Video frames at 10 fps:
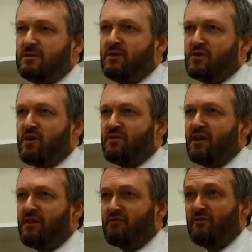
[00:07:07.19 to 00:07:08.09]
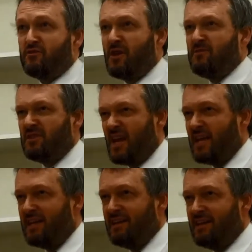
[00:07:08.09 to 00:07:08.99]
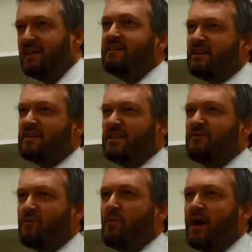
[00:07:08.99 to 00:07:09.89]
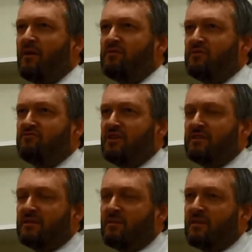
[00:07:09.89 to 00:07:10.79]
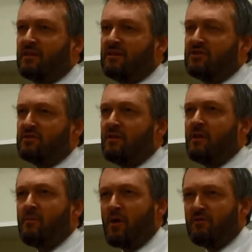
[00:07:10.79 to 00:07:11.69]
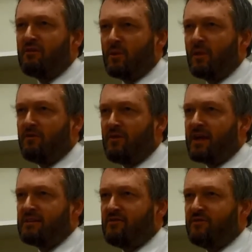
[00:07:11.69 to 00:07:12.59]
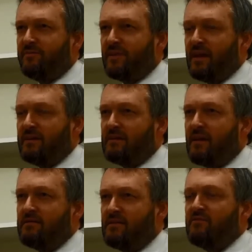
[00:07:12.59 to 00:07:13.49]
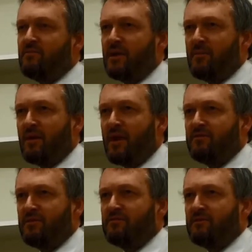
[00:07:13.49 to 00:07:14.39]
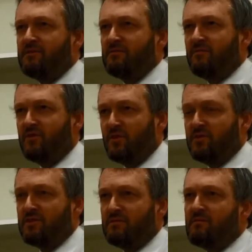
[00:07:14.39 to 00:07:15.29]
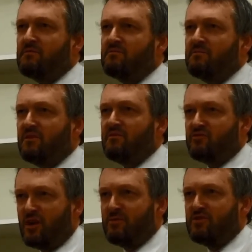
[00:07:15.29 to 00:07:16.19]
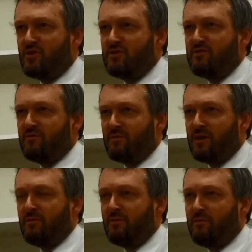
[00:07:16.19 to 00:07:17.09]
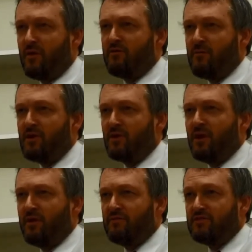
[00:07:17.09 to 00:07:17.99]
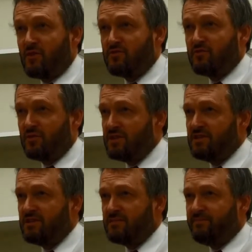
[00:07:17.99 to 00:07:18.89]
minutes, half an hour, 3 or 4 times a day. So it's a different way of treating the condition. Both are equally effective, and different people have different views, and different treatments suit different people, both for medical and for social reasons.